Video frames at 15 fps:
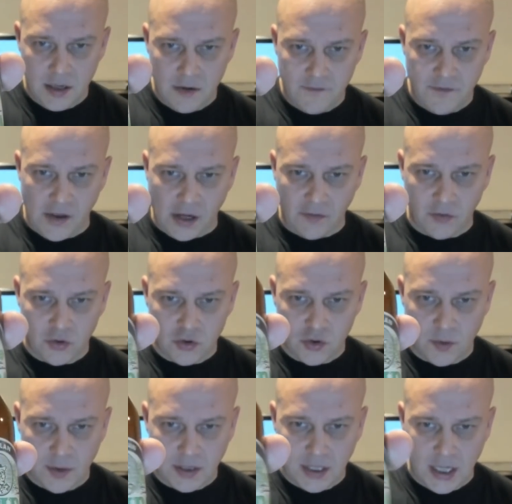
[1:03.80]

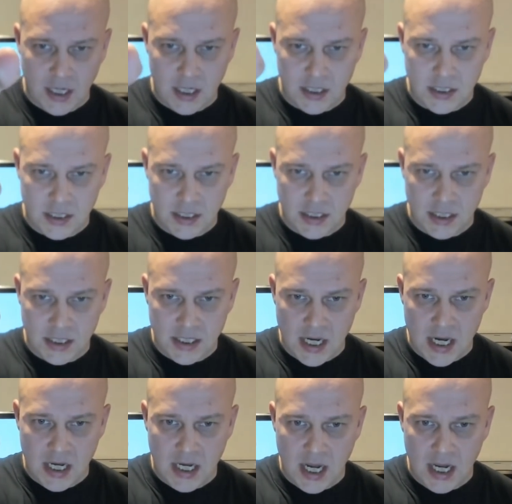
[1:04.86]
Virvoitusjuomatehdas. This is
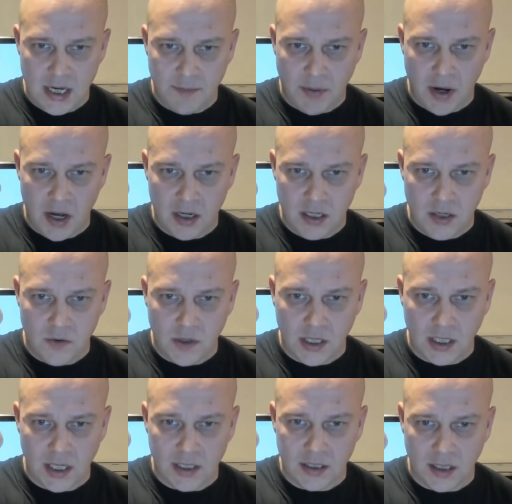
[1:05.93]
NEIPA, New
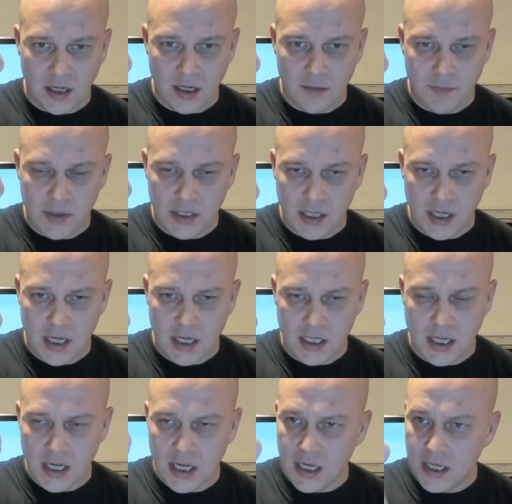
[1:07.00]
England
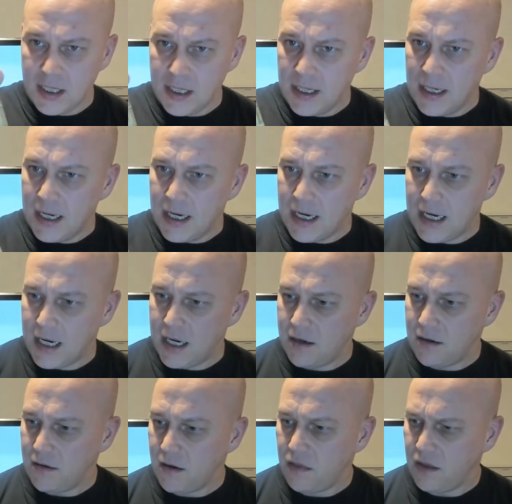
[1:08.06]
IPA. Uh,
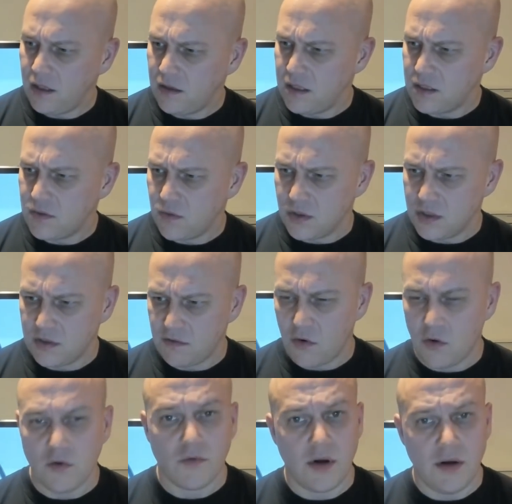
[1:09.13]
I think this was
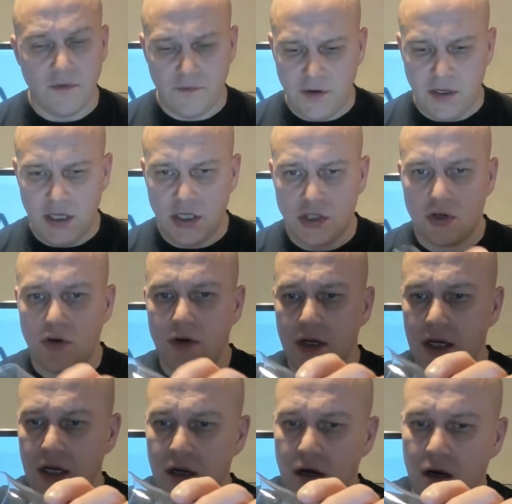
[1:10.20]
already featured
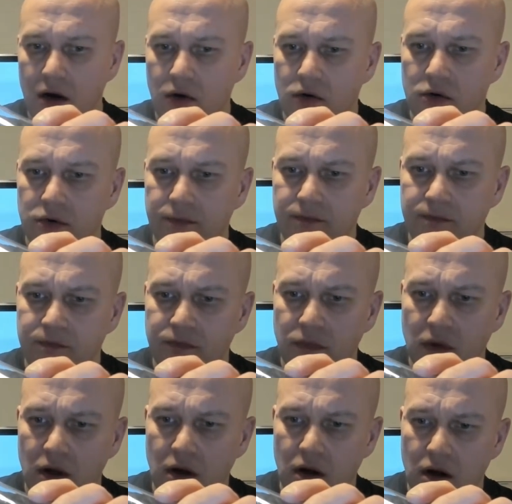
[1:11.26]
in our
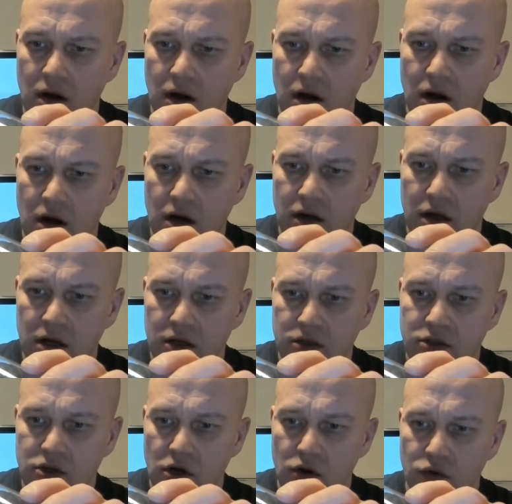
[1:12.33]
Og
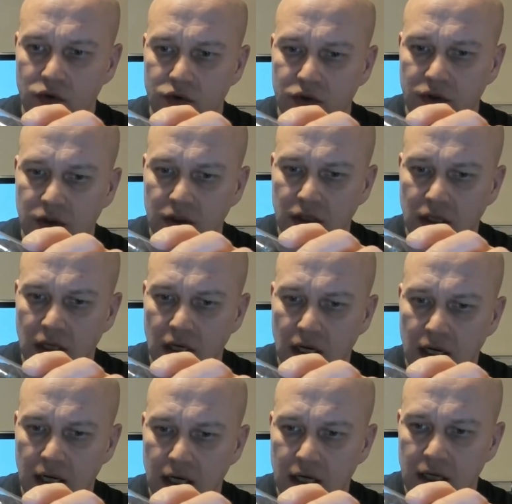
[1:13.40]
Goat
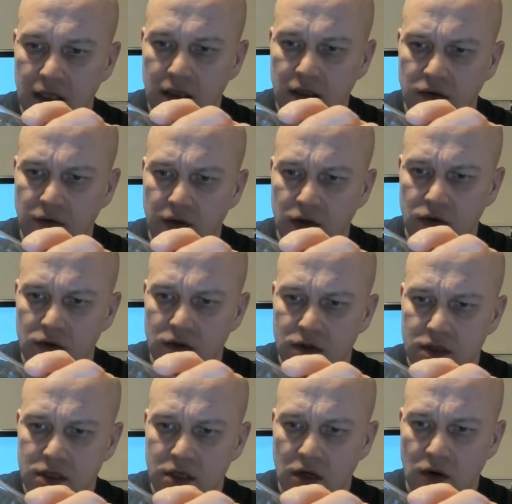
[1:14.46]
uh, interview,
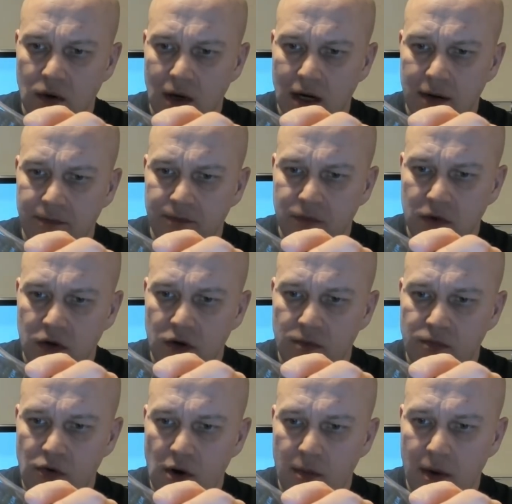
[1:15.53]
so um, you
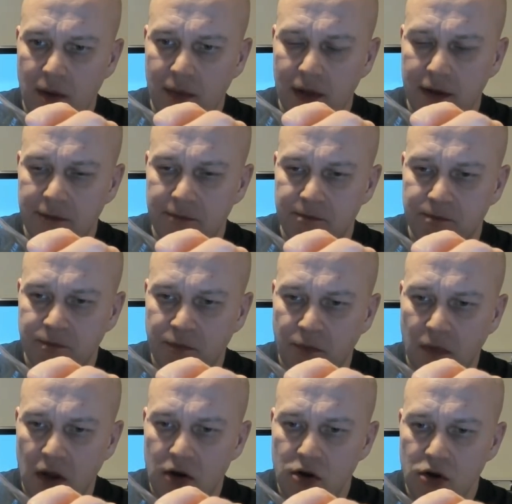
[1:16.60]
probably
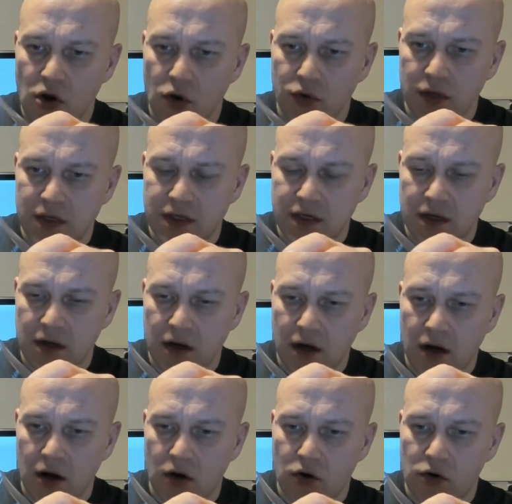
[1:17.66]
noticed
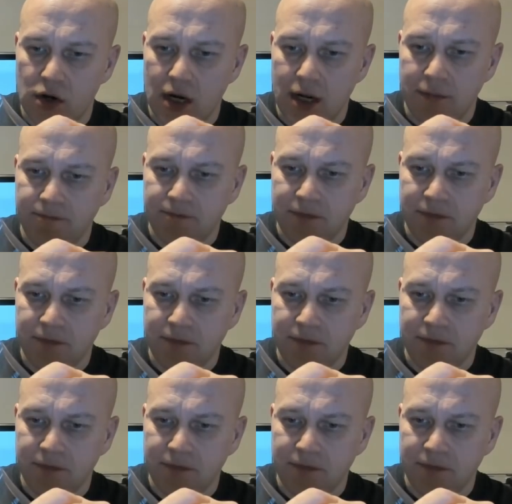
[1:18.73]
our uh,